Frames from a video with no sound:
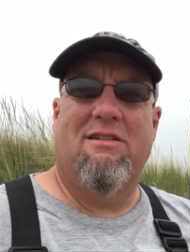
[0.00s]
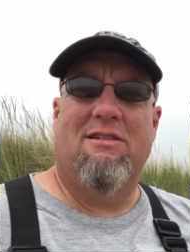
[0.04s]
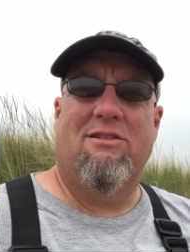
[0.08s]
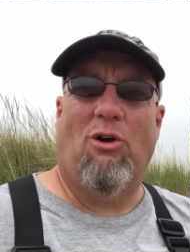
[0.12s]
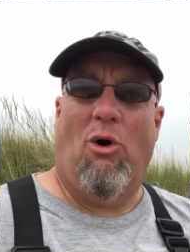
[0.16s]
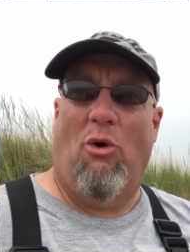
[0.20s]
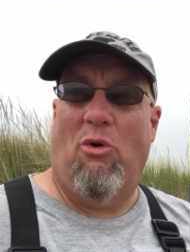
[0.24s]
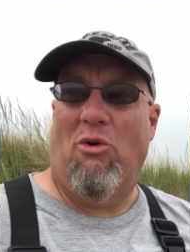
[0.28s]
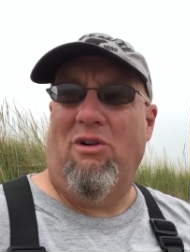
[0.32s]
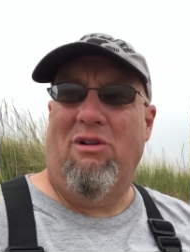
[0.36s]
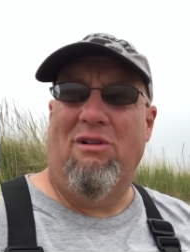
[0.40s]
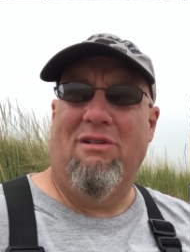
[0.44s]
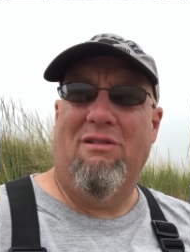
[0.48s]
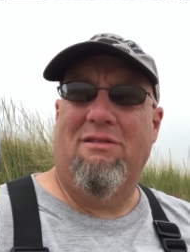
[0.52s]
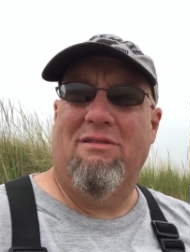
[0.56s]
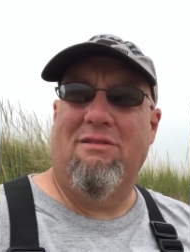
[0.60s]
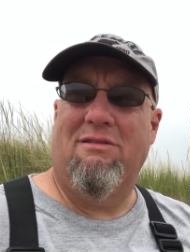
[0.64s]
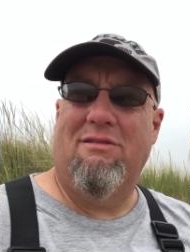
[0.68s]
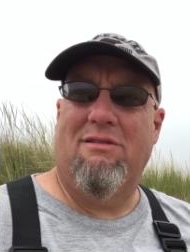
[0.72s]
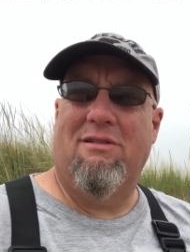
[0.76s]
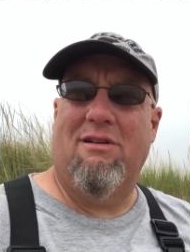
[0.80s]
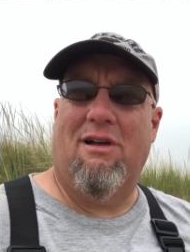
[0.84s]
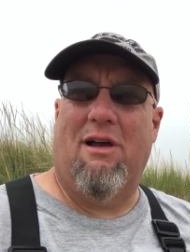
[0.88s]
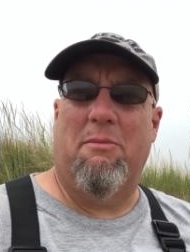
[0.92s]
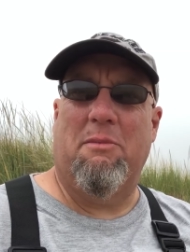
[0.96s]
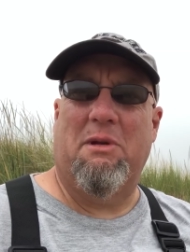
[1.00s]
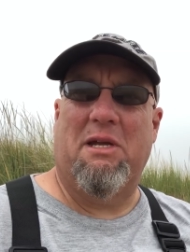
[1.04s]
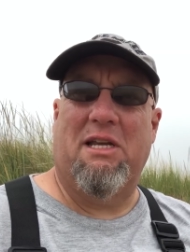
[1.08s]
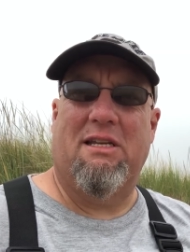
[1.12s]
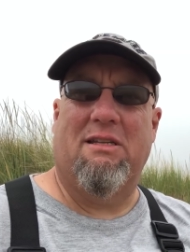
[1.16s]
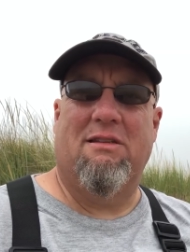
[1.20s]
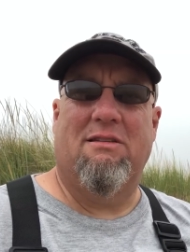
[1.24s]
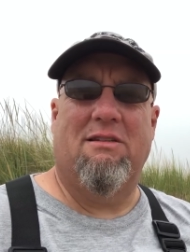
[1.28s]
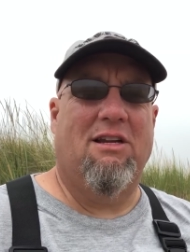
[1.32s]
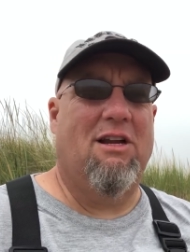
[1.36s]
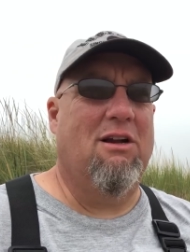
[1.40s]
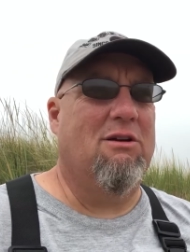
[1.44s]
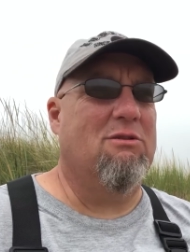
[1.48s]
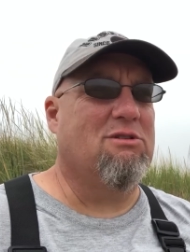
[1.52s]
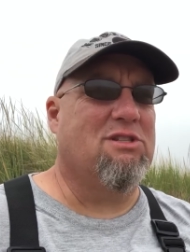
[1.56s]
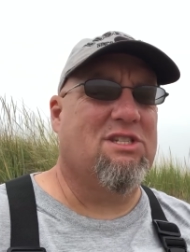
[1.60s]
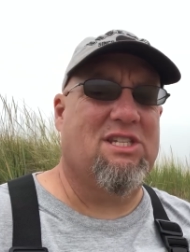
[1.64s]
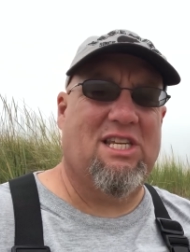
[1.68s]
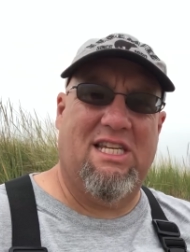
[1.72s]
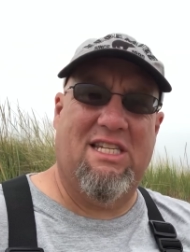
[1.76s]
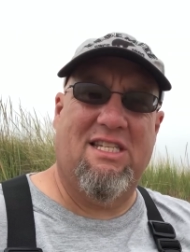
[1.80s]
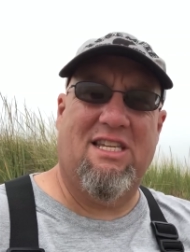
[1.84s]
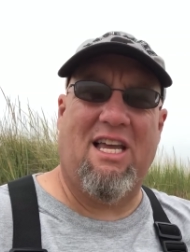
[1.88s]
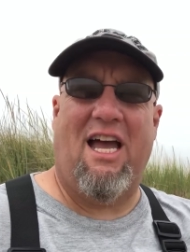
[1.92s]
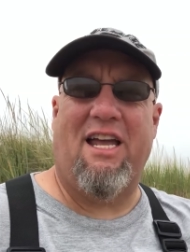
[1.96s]
total. I mean, you know,
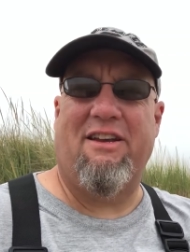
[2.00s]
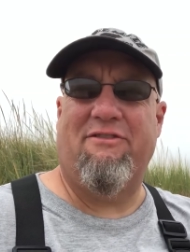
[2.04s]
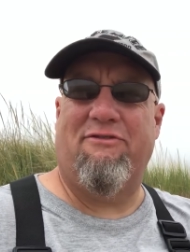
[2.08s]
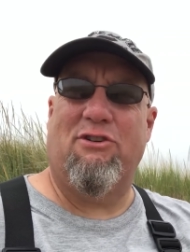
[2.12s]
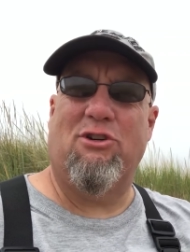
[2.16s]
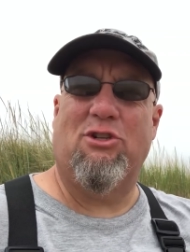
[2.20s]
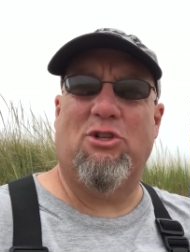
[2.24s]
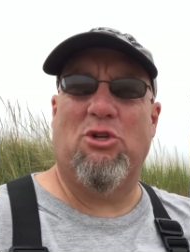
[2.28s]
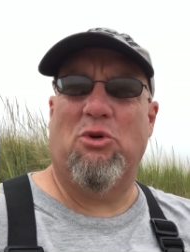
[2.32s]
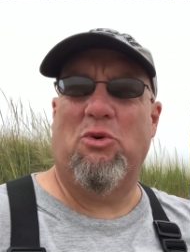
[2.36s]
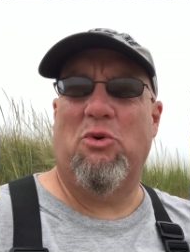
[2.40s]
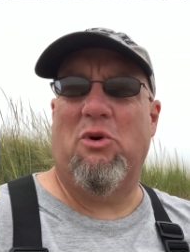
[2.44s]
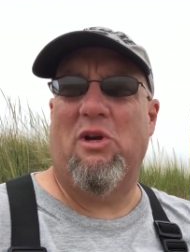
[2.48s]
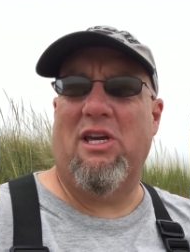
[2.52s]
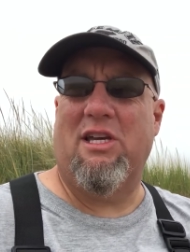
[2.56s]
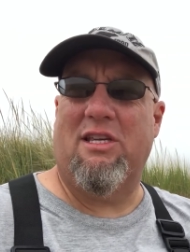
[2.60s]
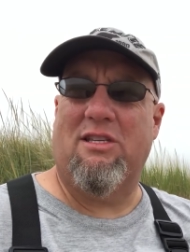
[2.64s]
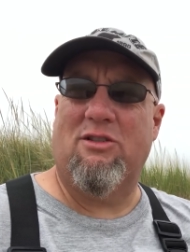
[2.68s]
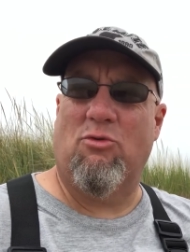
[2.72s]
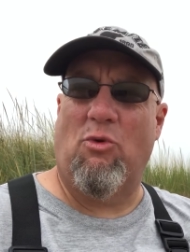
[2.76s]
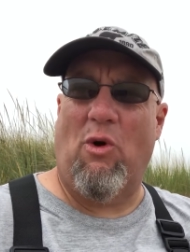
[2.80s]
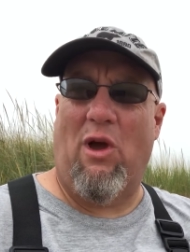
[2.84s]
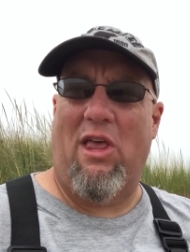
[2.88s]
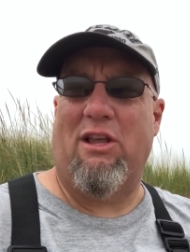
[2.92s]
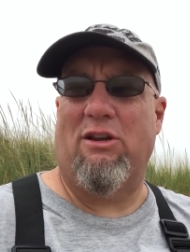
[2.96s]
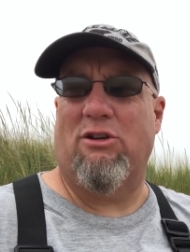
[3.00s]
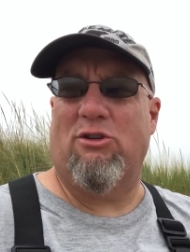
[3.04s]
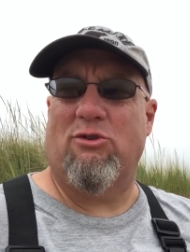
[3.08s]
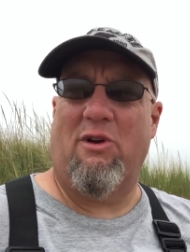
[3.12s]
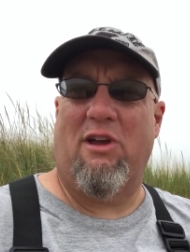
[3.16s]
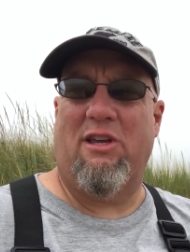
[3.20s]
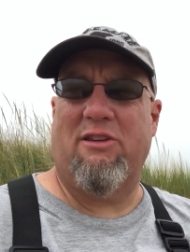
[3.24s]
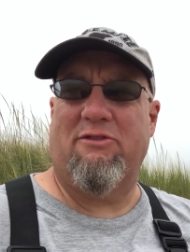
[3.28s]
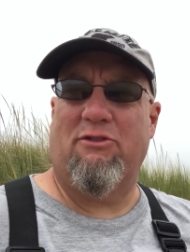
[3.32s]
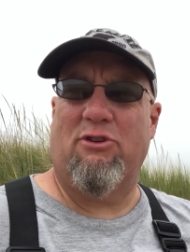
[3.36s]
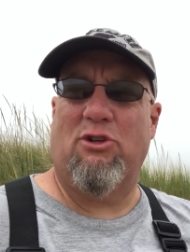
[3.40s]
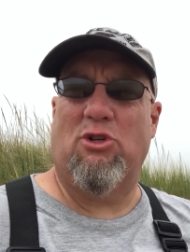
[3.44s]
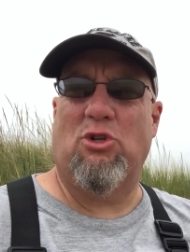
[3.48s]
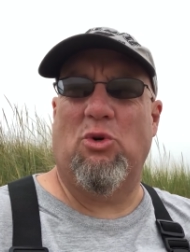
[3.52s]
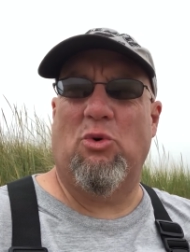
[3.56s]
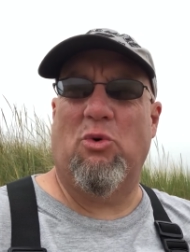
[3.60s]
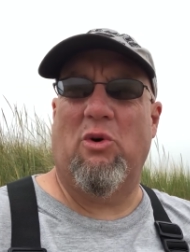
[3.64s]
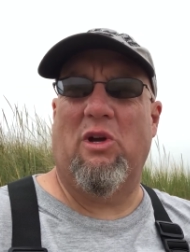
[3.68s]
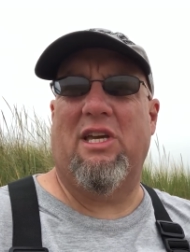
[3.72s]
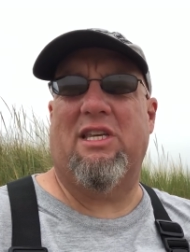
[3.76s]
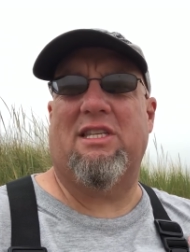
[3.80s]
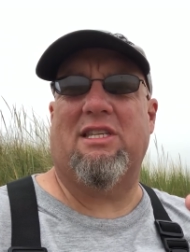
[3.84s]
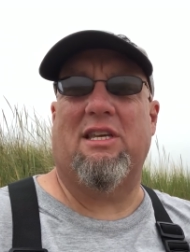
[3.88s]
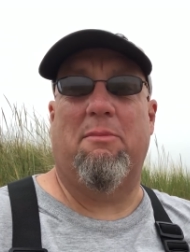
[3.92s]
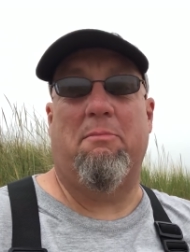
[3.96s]
Seaside for 2 weeks, Whaler's Rest for 2
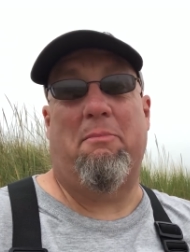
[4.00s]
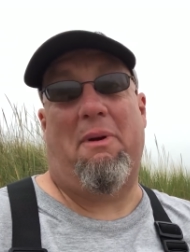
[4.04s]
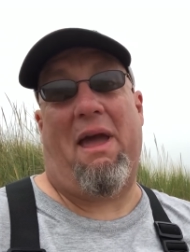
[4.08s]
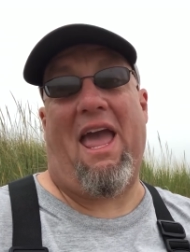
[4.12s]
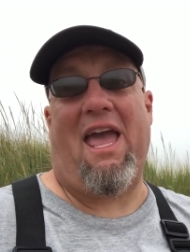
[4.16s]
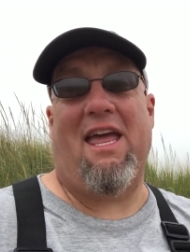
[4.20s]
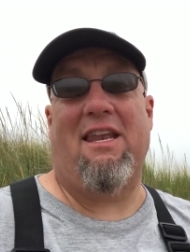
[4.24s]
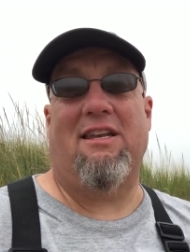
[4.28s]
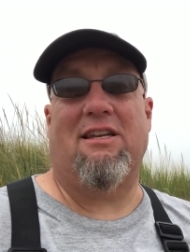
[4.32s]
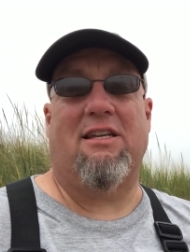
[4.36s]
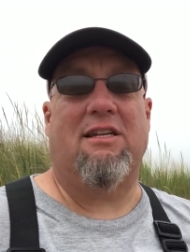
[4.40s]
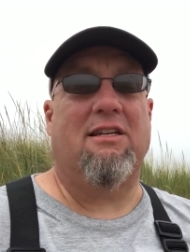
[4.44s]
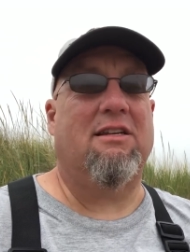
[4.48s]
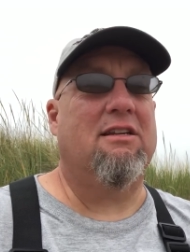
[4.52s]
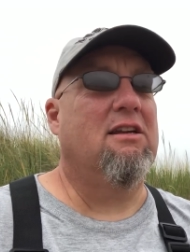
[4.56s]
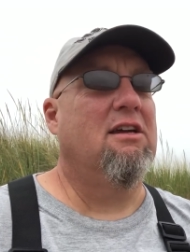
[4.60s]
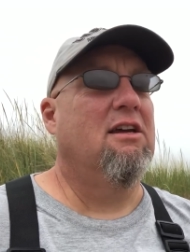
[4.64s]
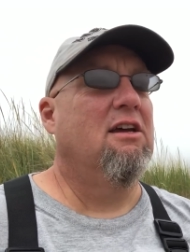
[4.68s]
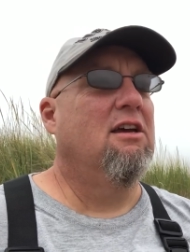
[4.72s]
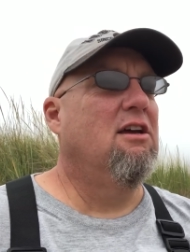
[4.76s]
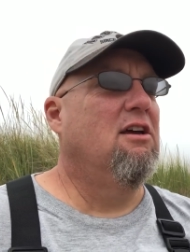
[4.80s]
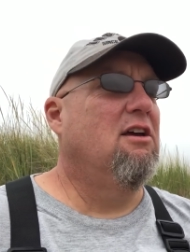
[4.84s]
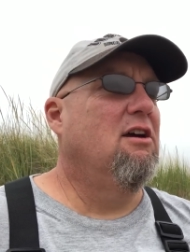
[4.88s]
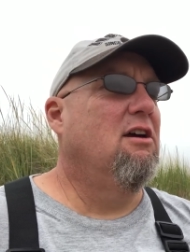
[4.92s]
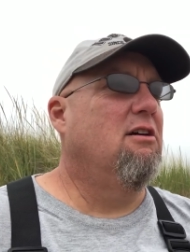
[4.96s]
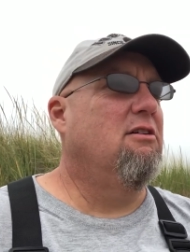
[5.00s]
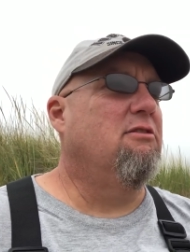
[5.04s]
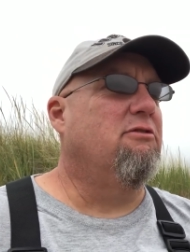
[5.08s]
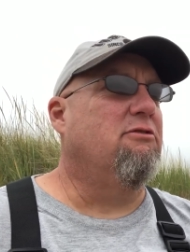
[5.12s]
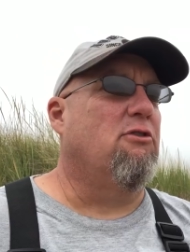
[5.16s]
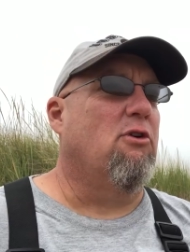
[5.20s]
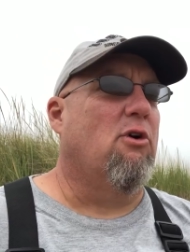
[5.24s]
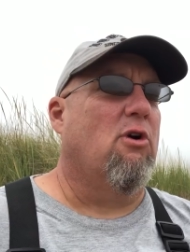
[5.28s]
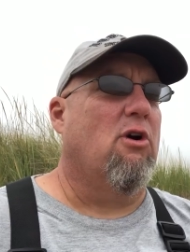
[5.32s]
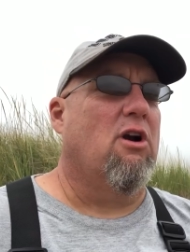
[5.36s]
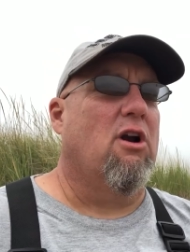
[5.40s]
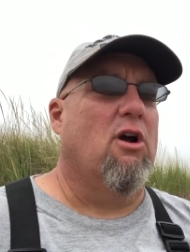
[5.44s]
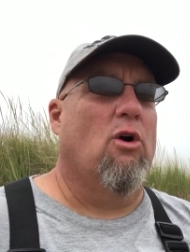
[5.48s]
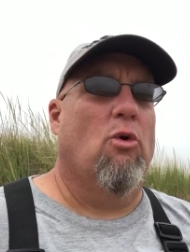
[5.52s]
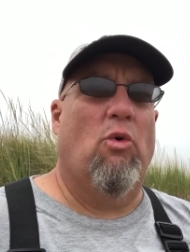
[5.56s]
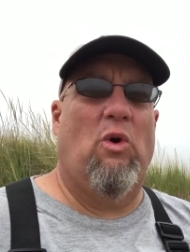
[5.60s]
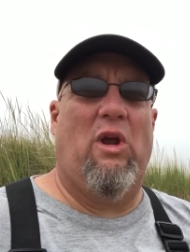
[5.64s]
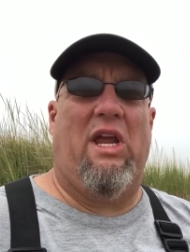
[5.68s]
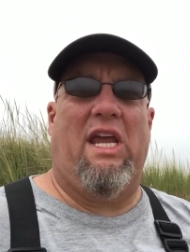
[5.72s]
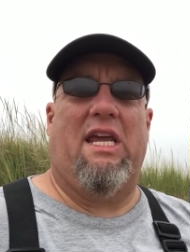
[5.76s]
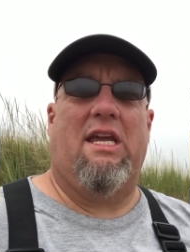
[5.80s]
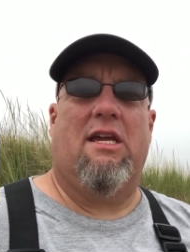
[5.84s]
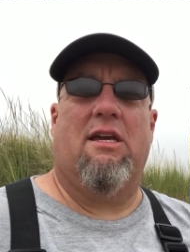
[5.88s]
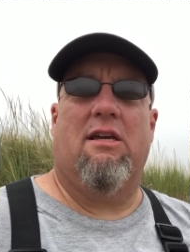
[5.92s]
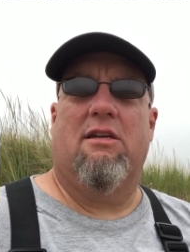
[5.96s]
weeks, and Bandon for a
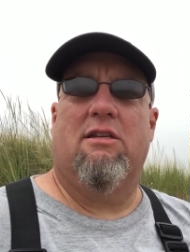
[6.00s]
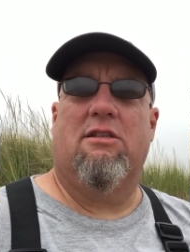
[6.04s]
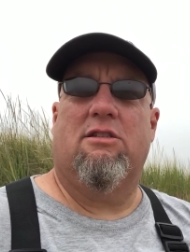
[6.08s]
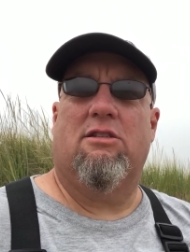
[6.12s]
week.